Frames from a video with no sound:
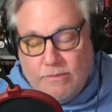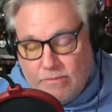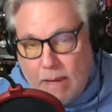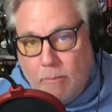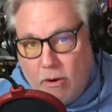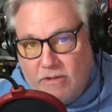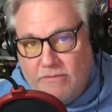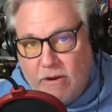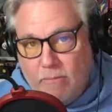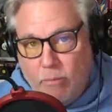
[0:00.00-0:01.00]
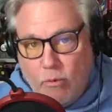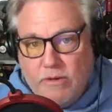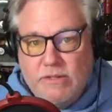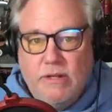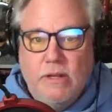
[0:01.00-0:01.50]
That part is very
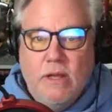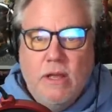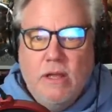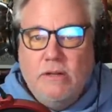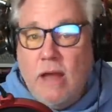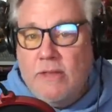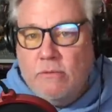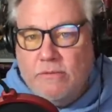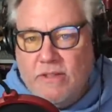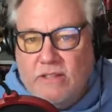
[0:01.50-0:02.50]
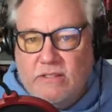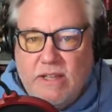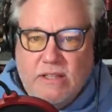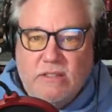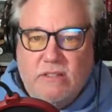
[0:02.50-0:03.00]
important. Neither of these
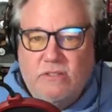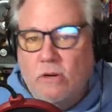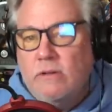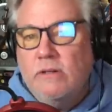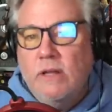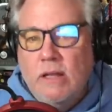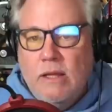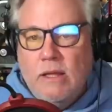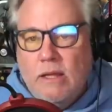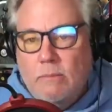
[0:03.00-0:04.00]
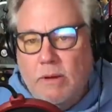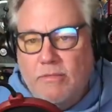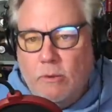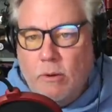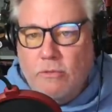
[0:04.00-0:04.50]
things is certain, but
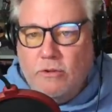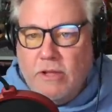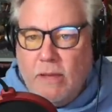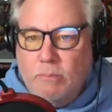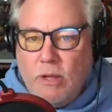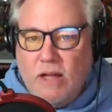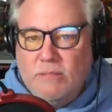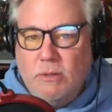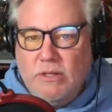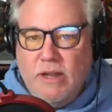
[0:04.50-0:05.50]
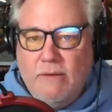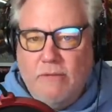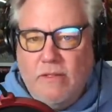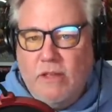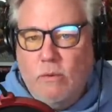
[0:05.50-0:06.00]
they're both looking plausible
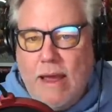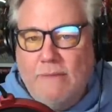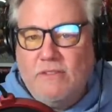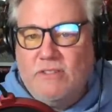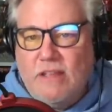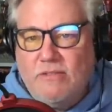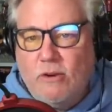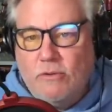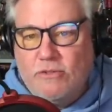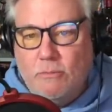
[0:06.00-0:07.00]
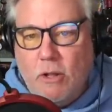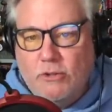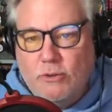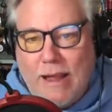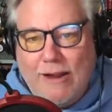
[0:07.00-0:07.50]
enough that you'd have to set the crystal
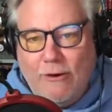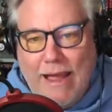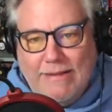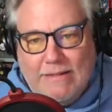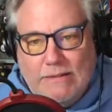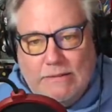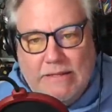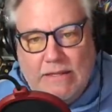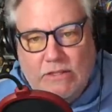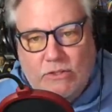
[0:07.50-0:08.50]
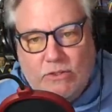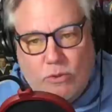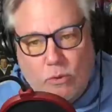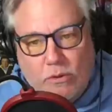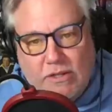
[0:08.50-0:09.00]
ball tracker at leans
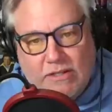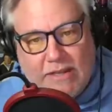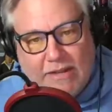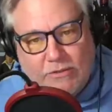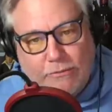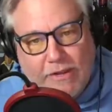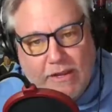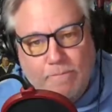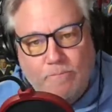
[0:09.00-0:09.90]
toward catastrophe.